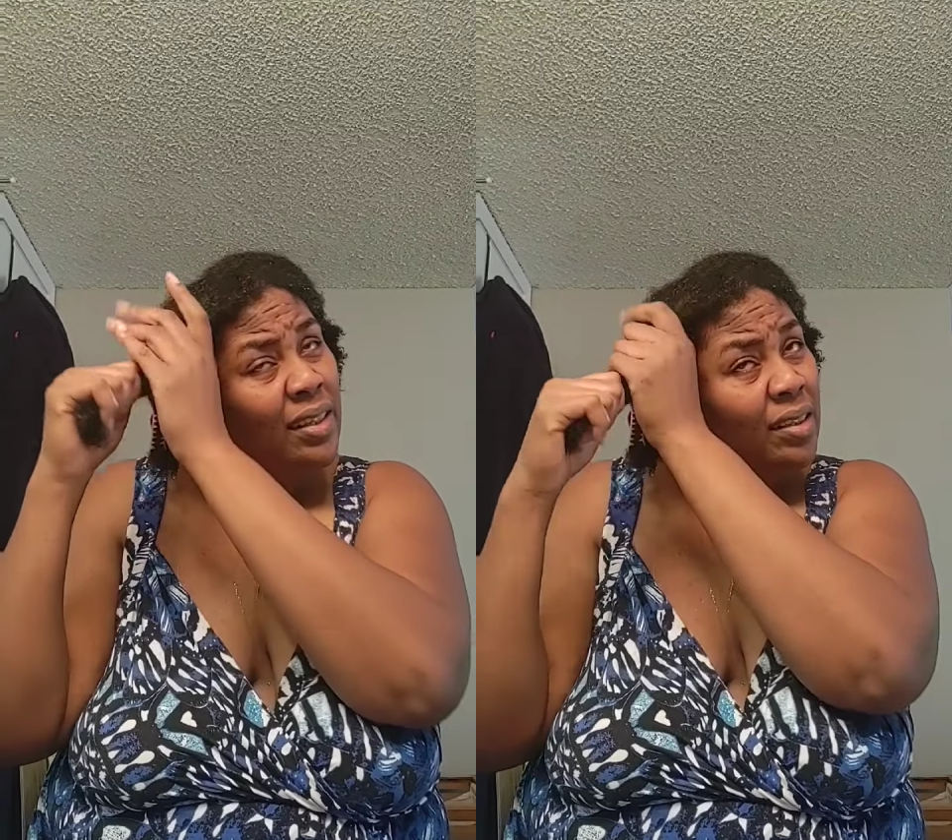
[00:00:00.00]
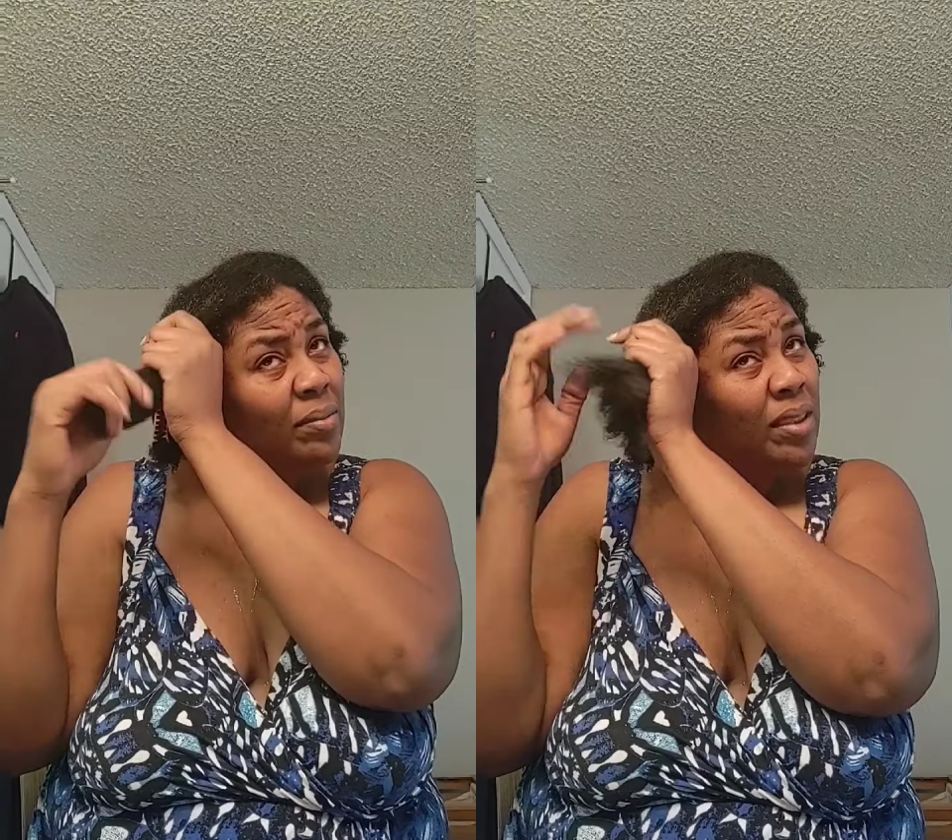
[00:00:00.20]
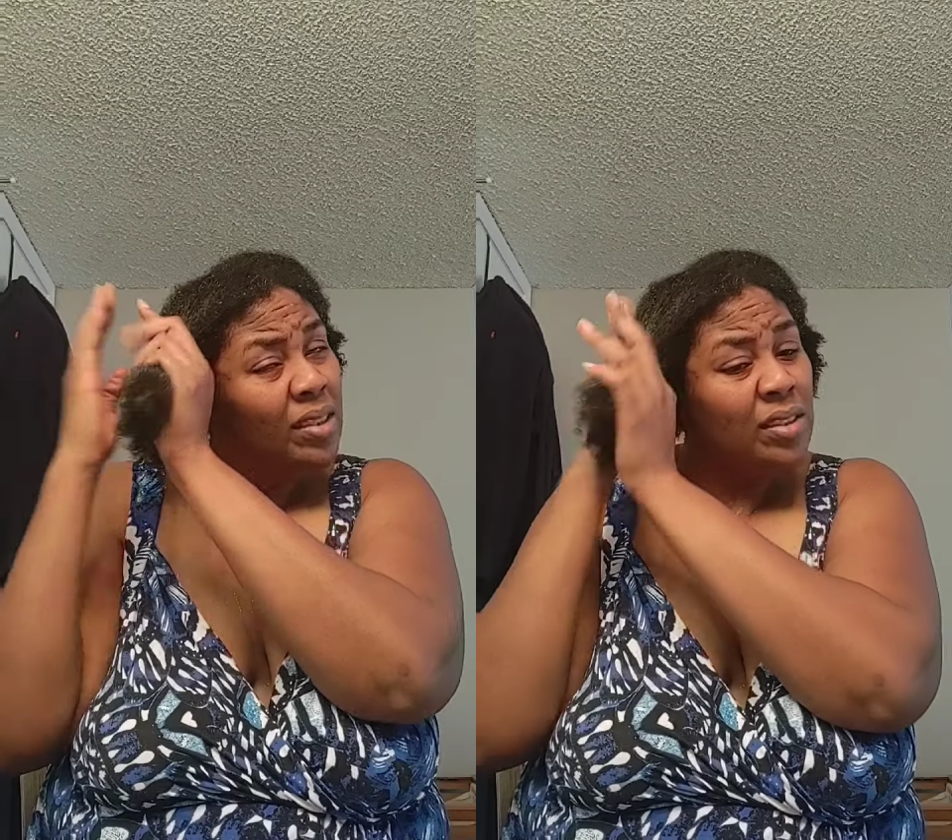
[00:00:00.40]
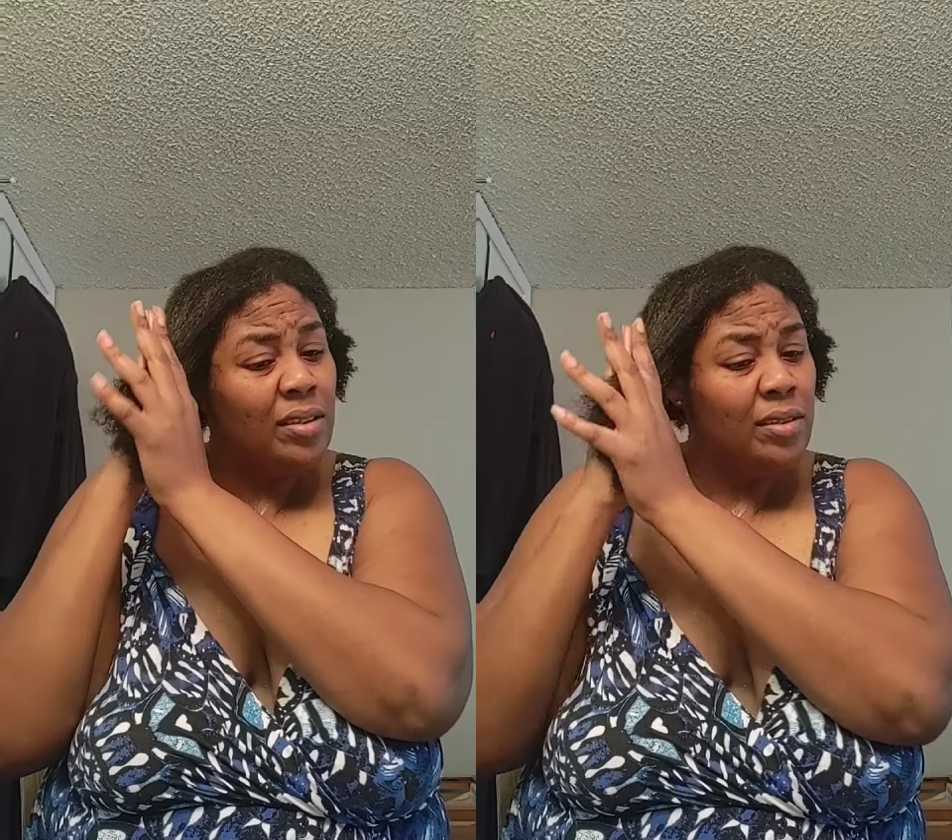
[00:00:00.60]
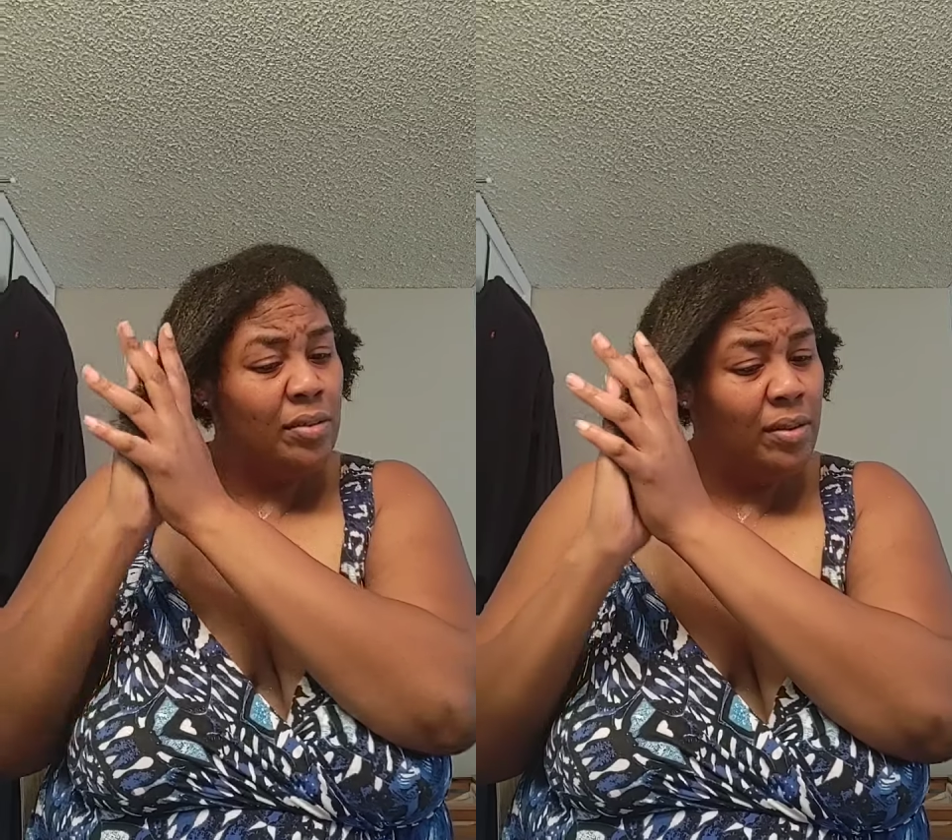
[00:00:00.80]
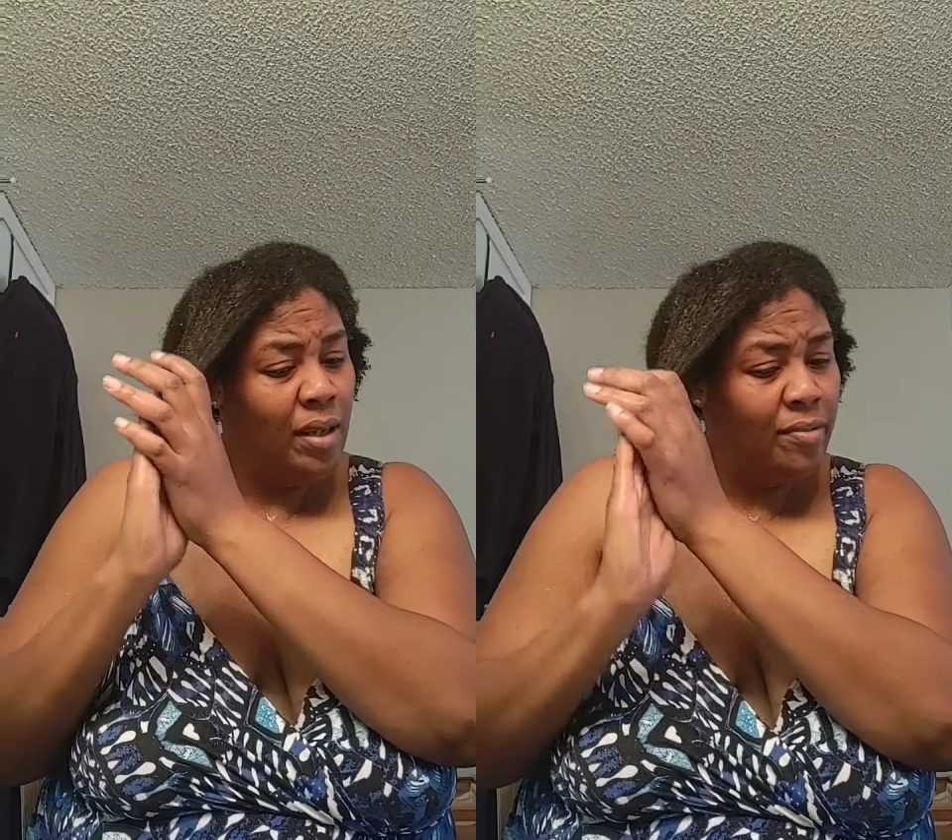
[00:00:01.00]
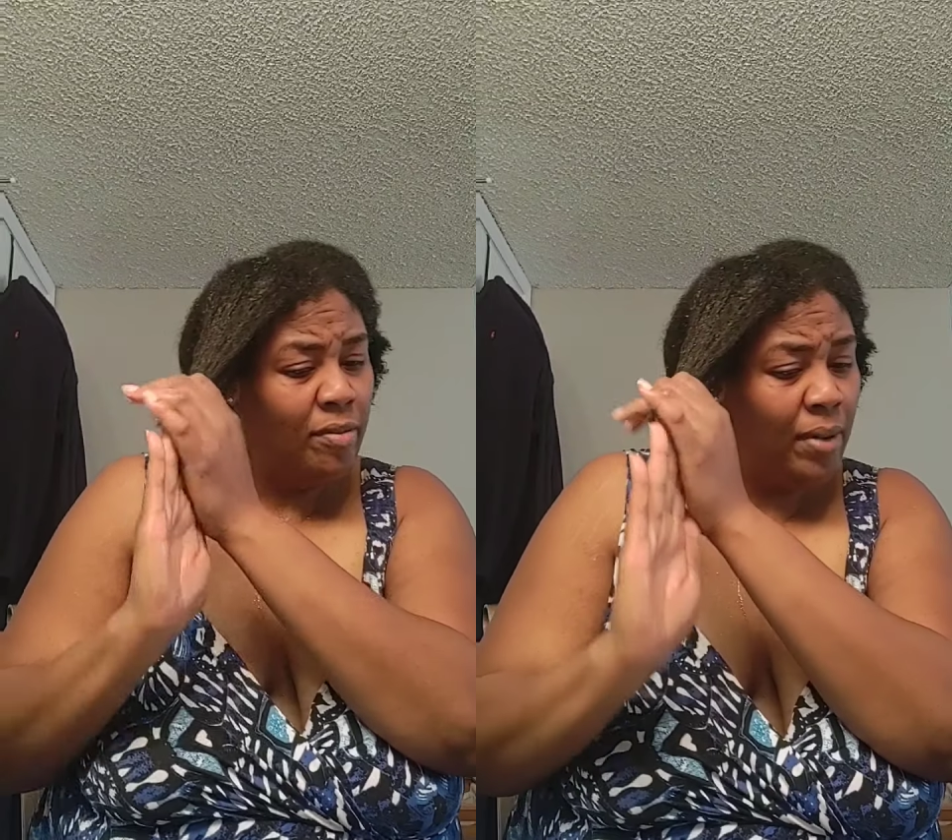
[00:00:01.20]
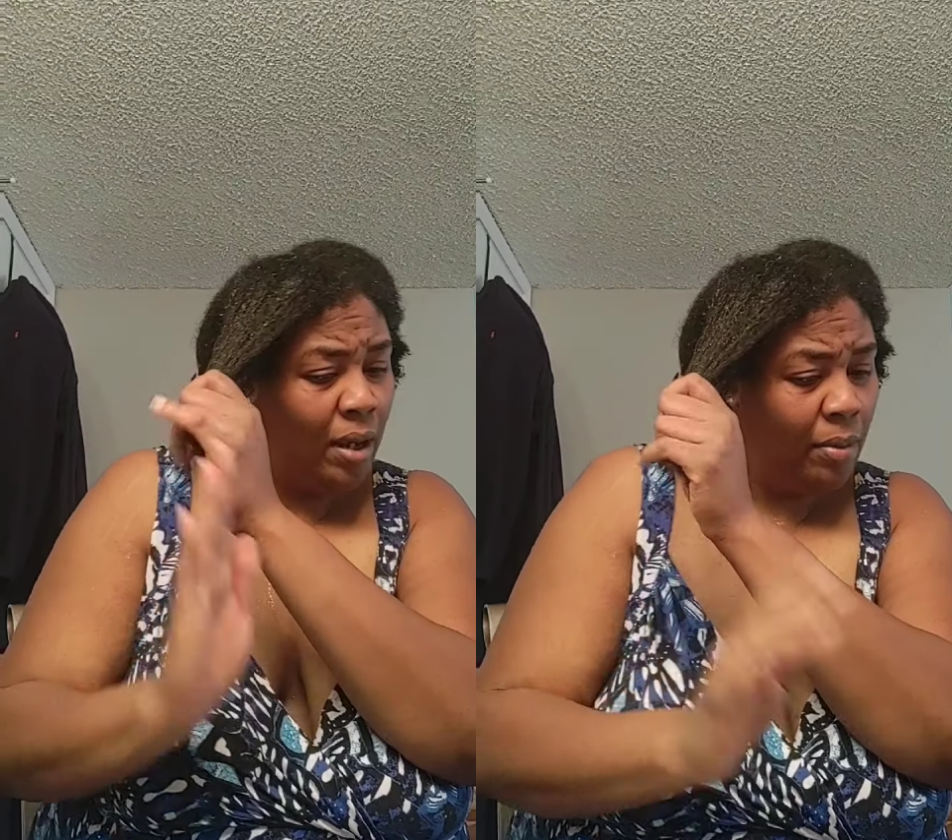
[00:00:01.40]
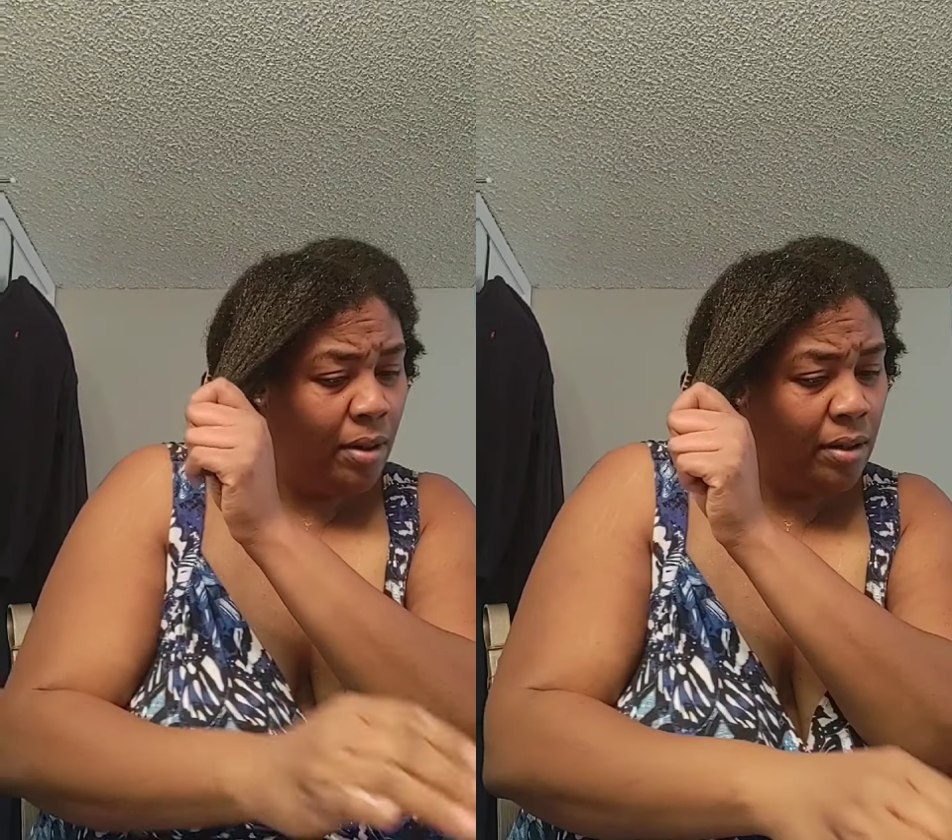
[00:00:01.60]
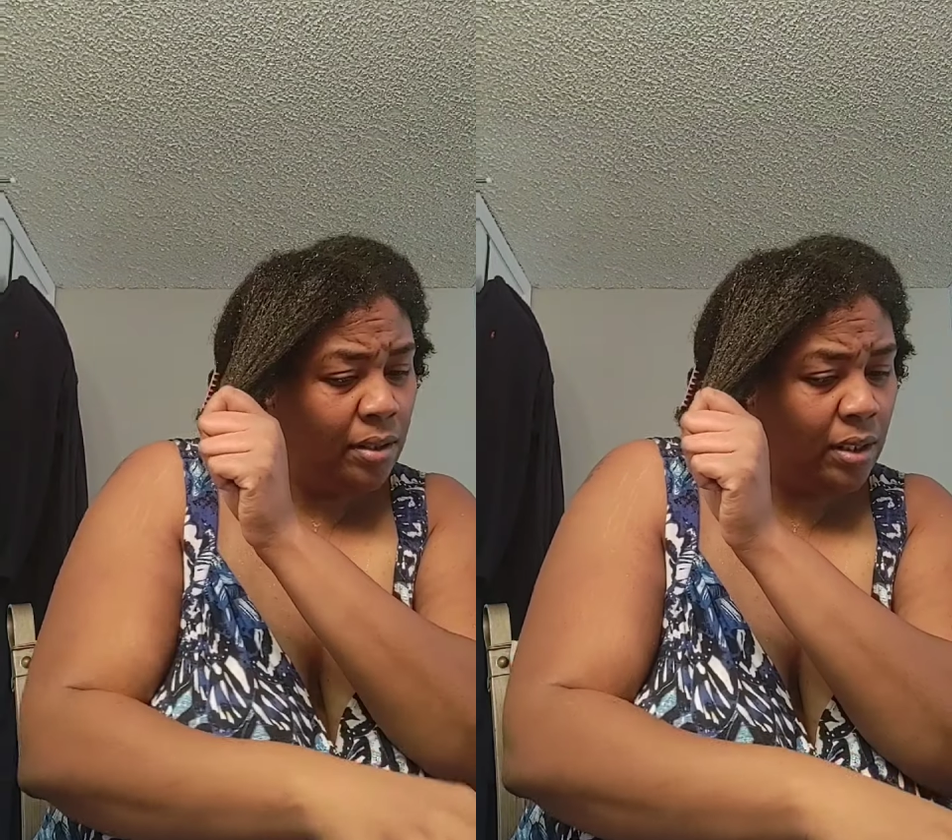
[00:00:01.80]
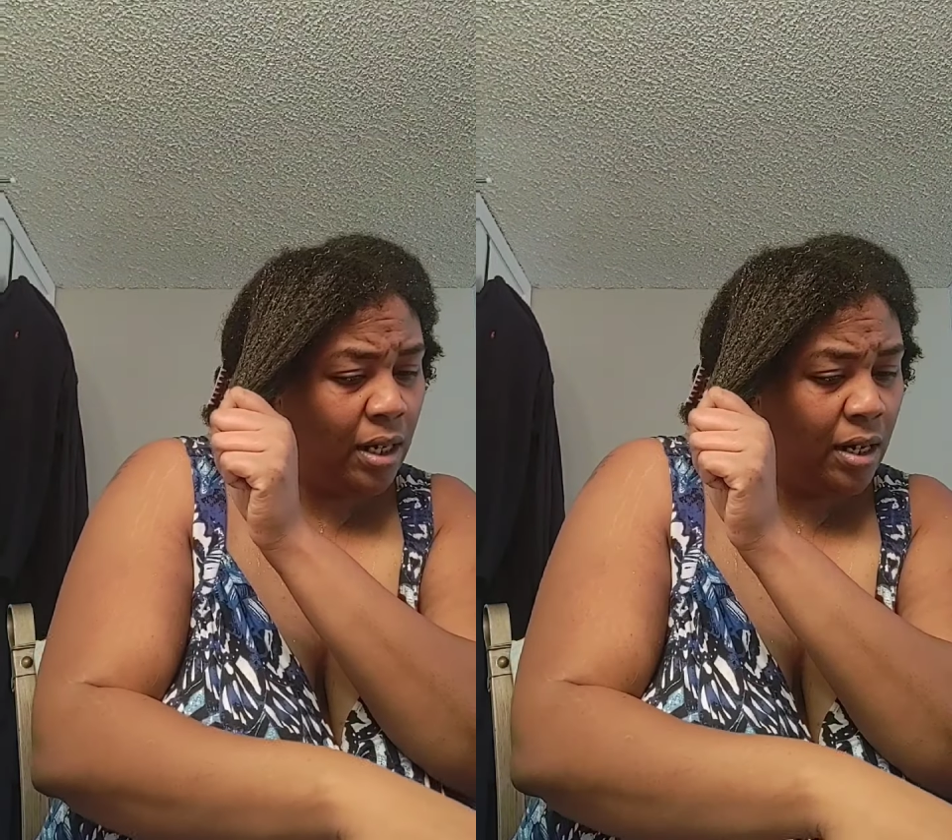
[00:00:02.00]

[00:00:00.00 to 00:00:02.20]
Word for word: I think I'm going to start doing that from now on to